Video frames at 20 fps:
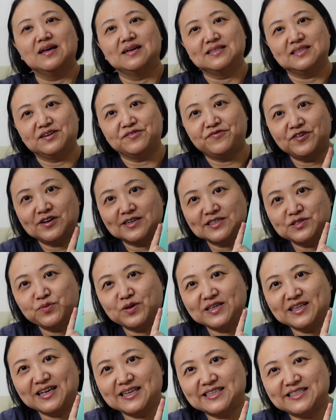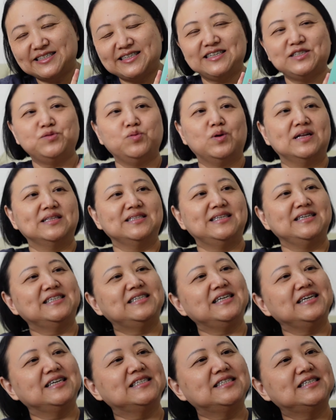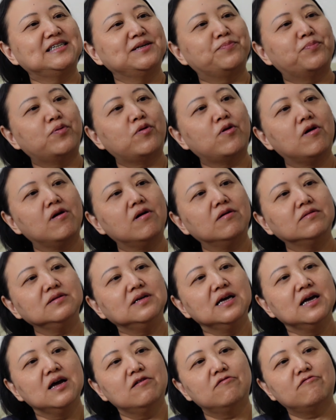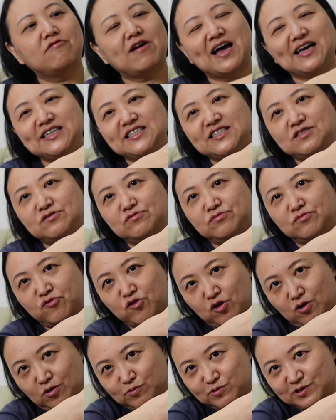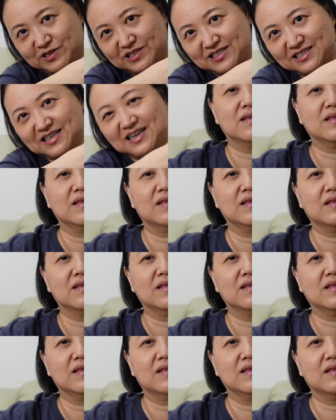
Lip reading: The first one is this one. This is the prawn rice rolls.